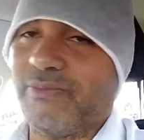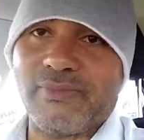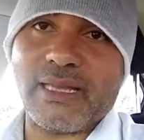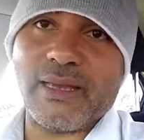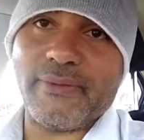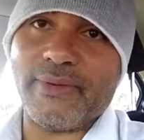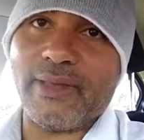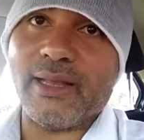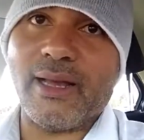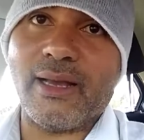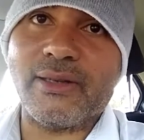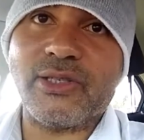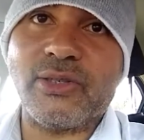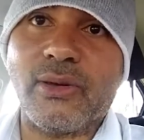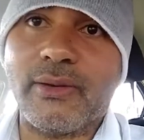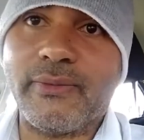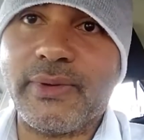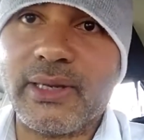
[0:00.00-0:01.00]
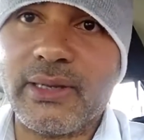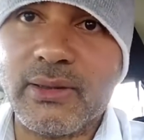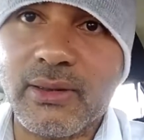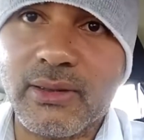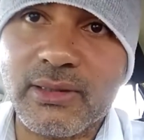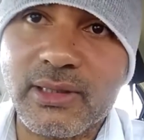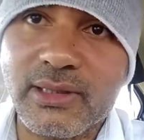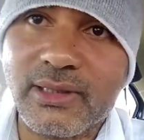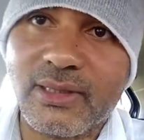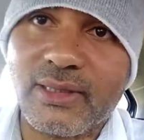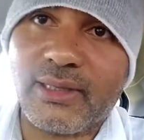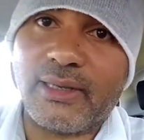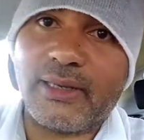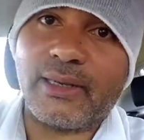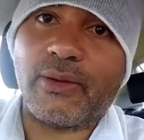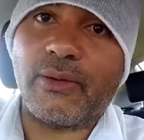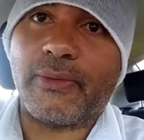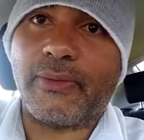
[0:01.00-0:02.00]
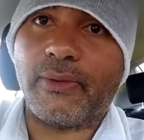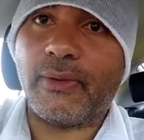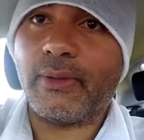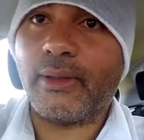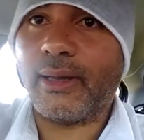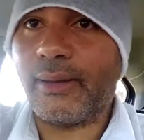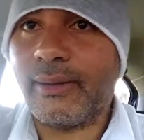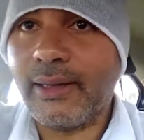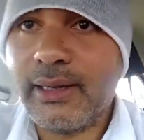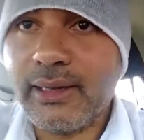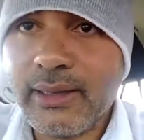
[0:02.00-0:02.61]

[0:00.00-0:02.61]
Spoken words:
give you that short video. I'll just go through that.